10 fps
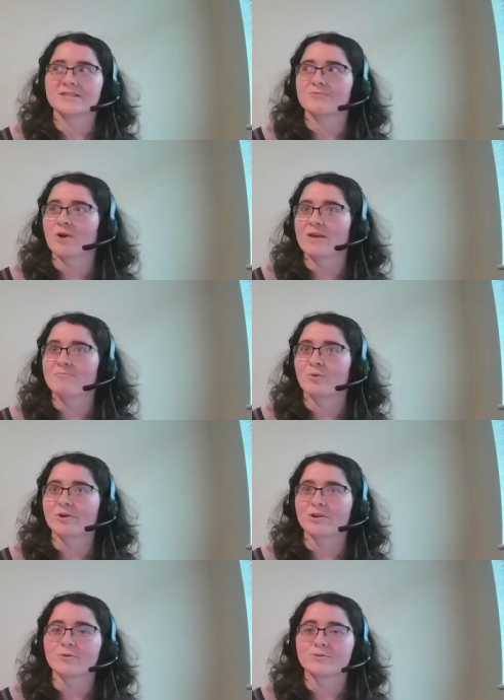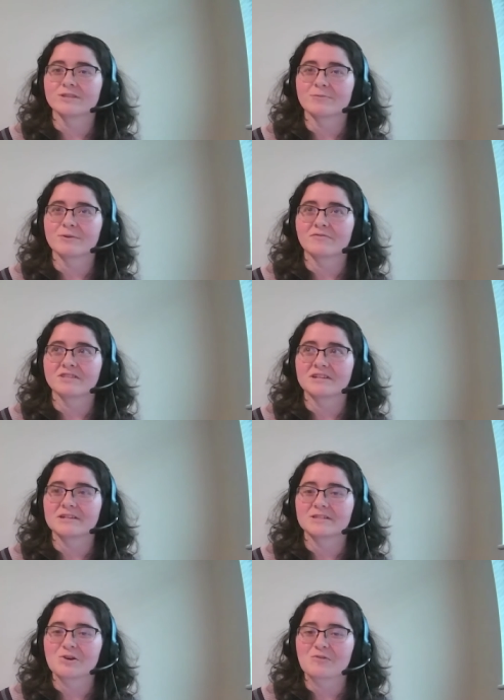whiteboard use that we've seen
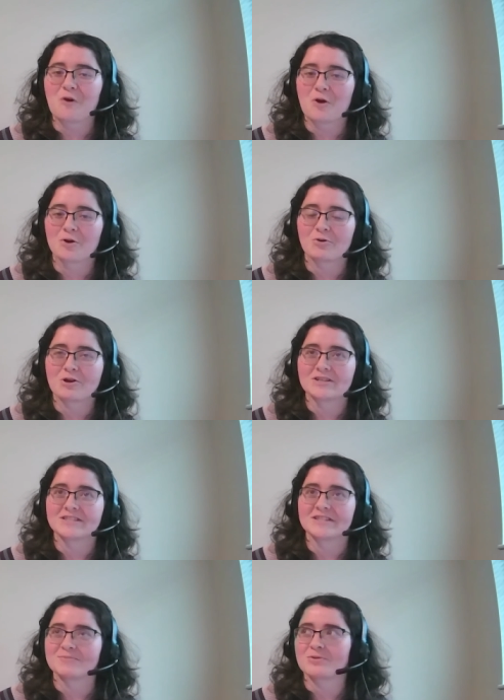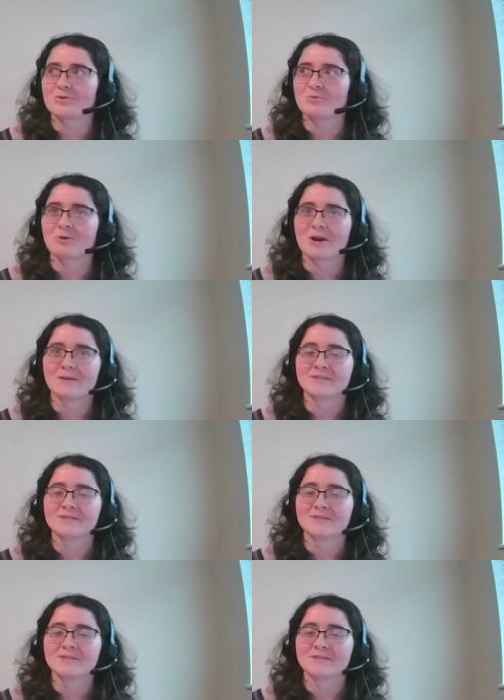so far across these programs.